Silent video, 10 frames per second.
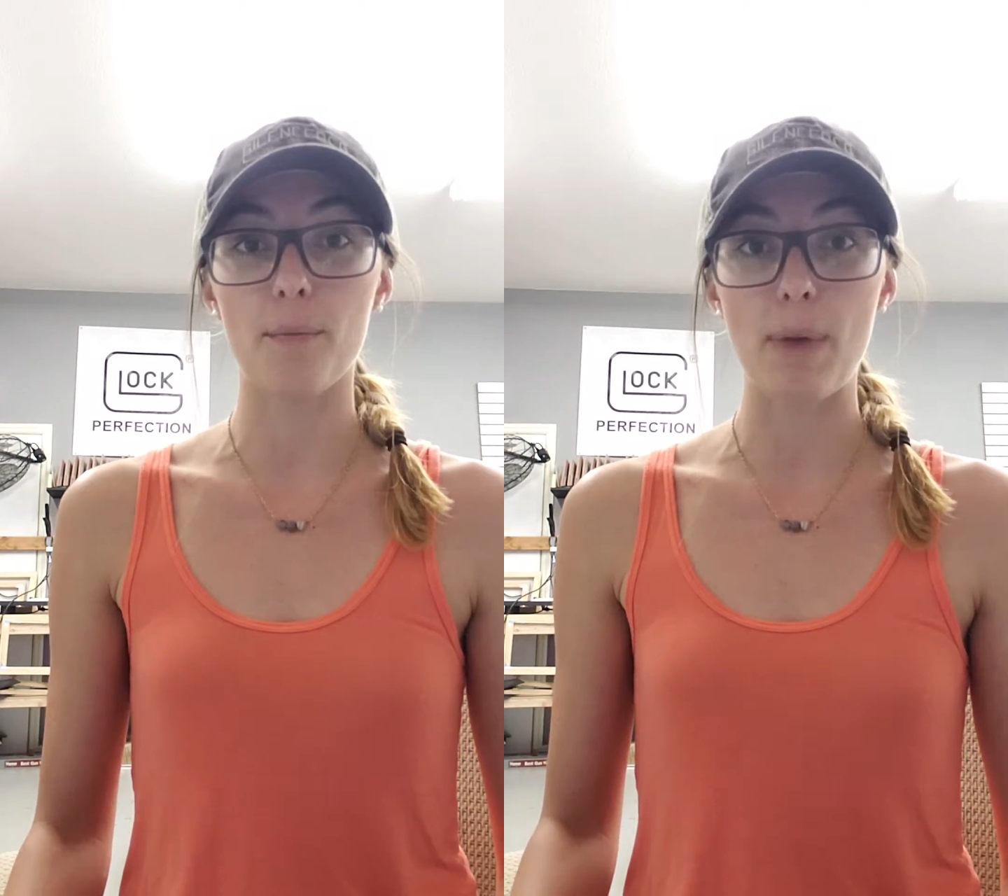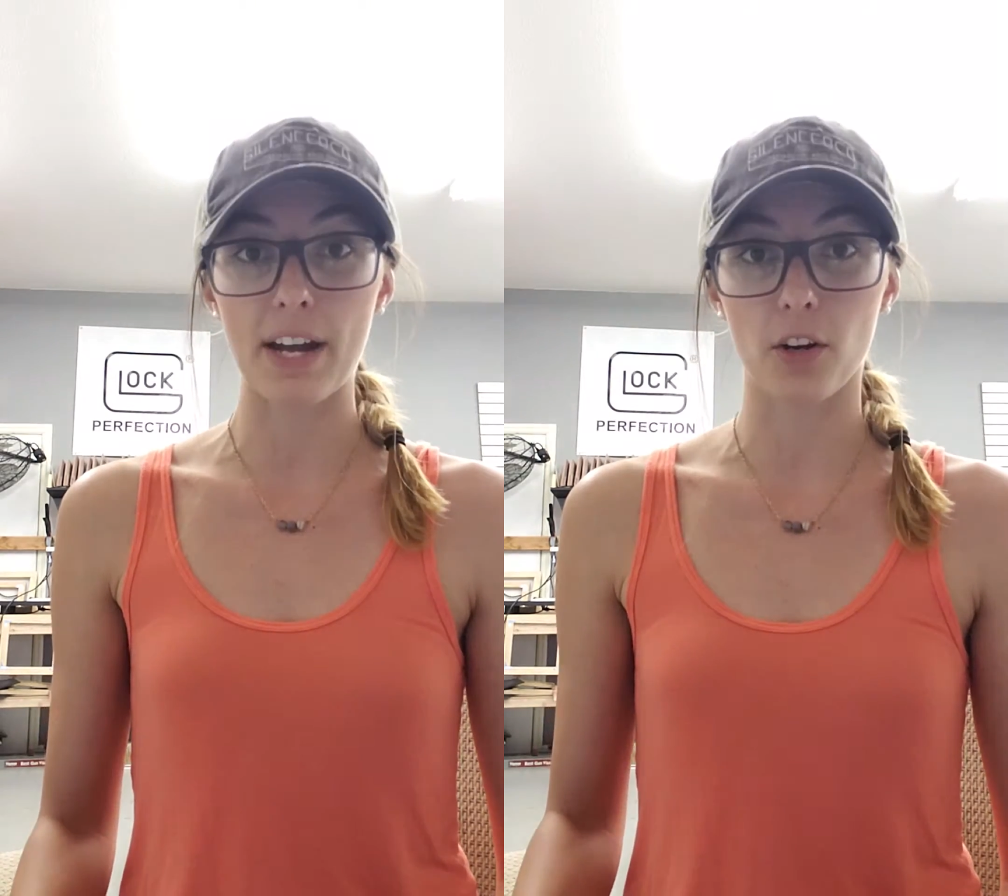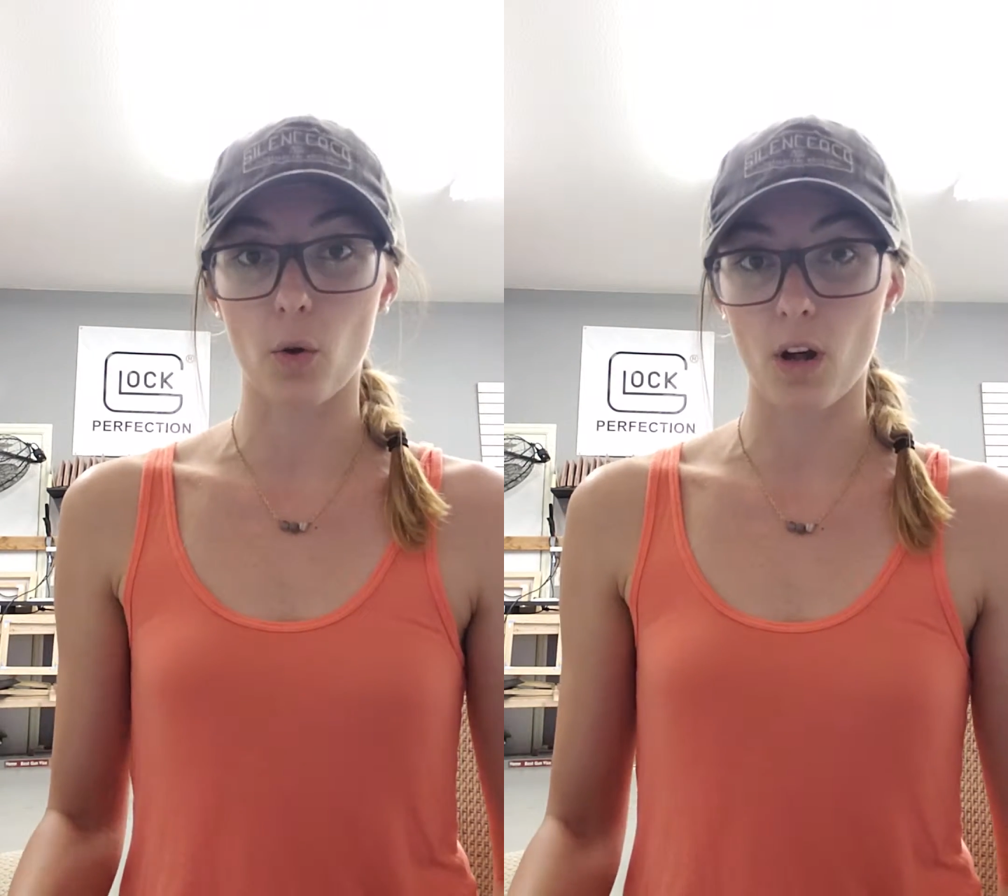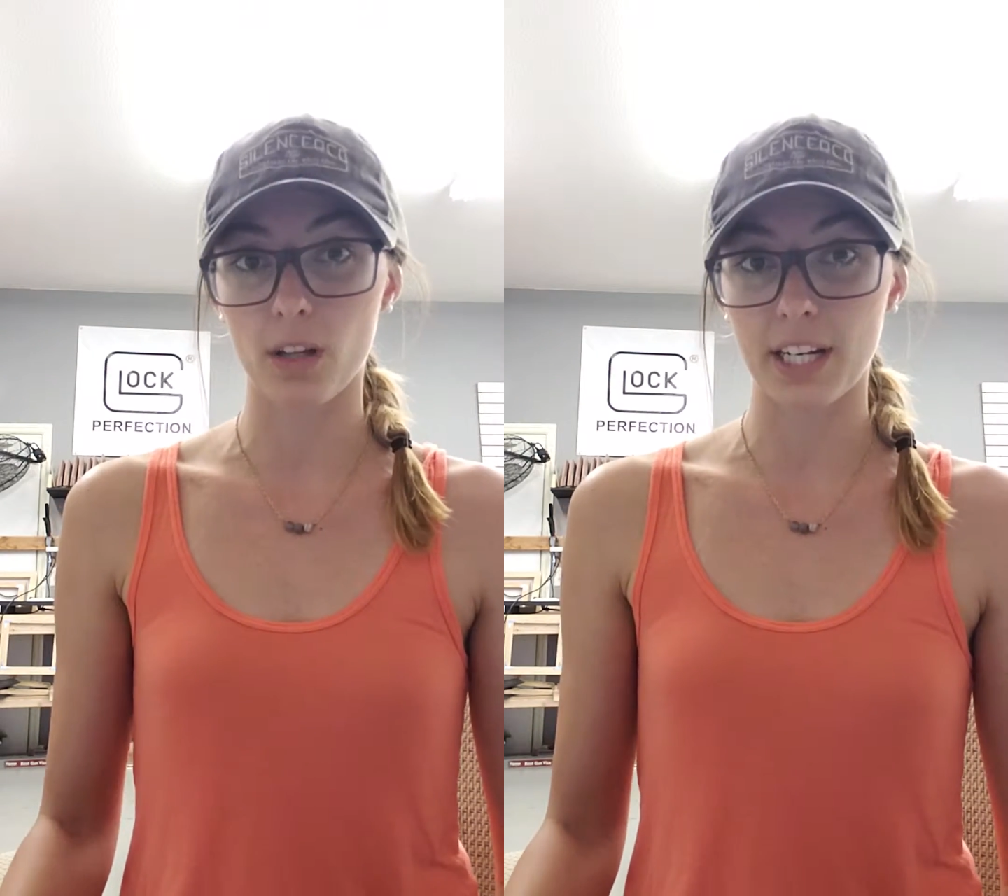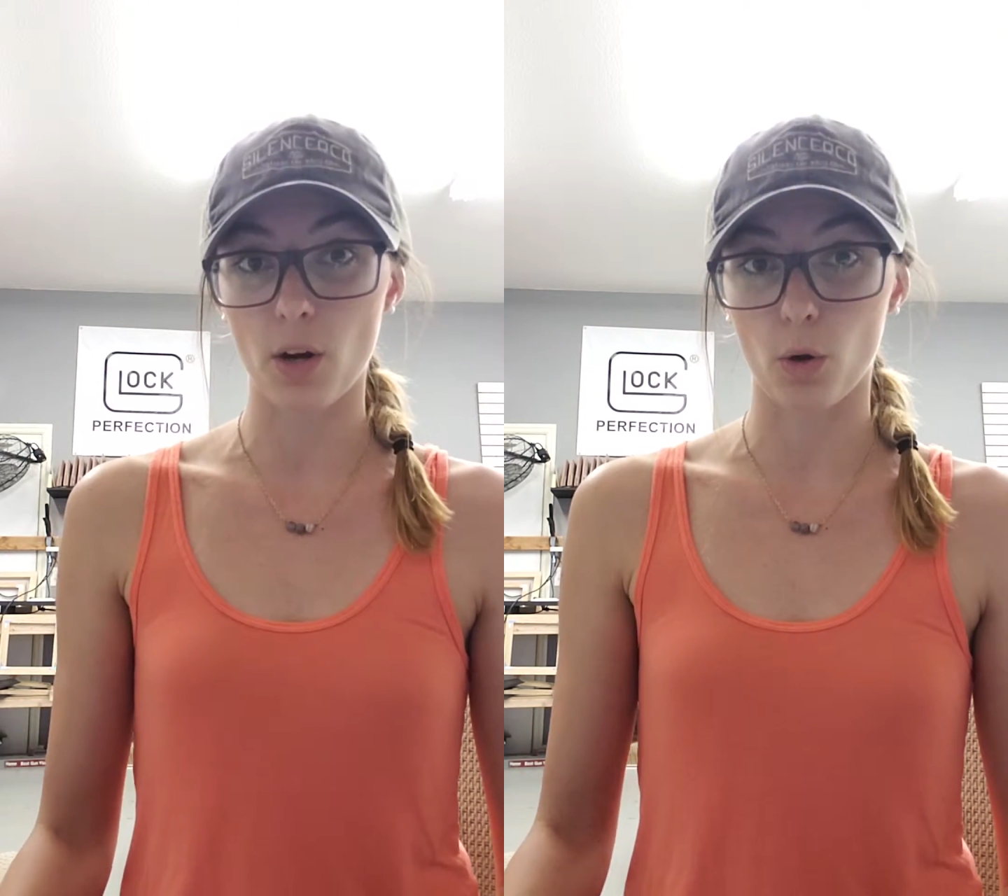better
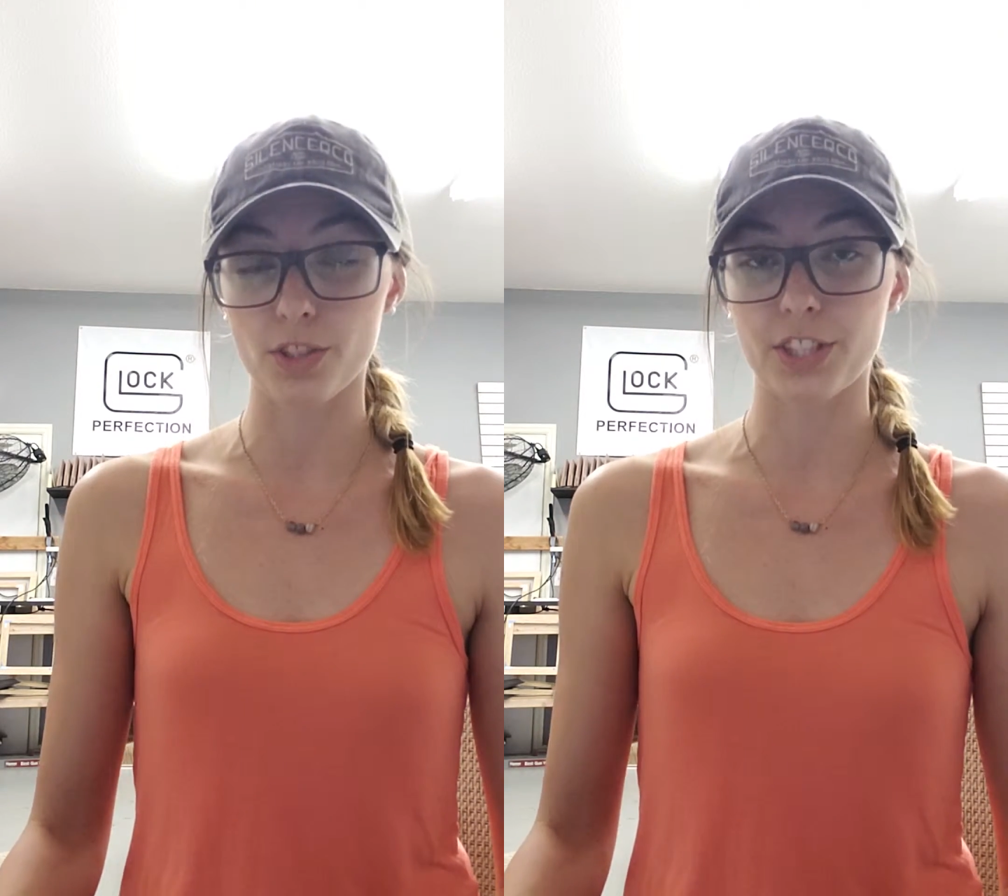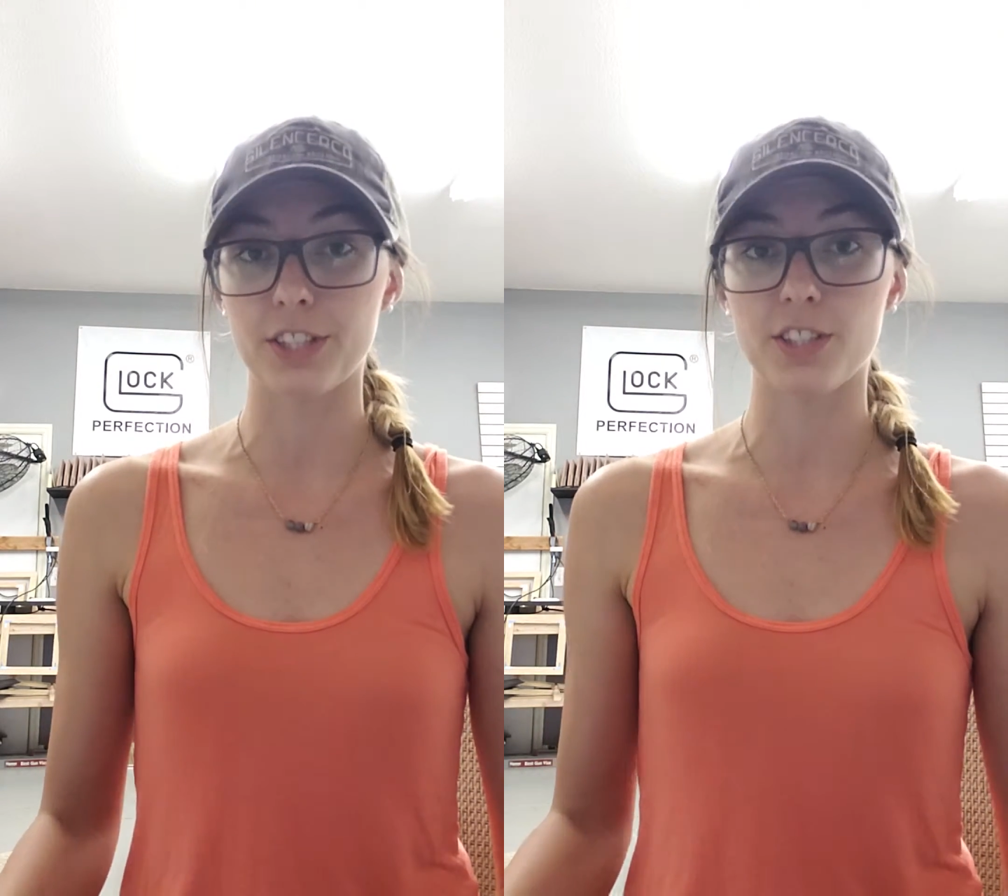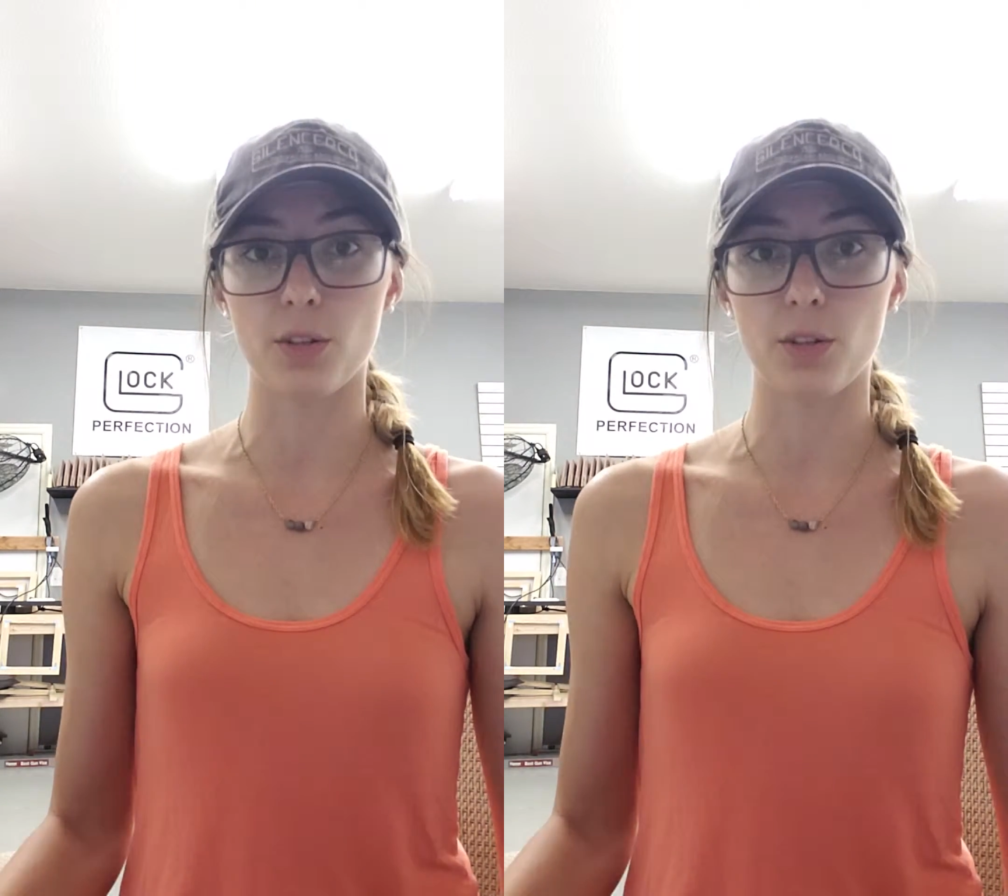quality holster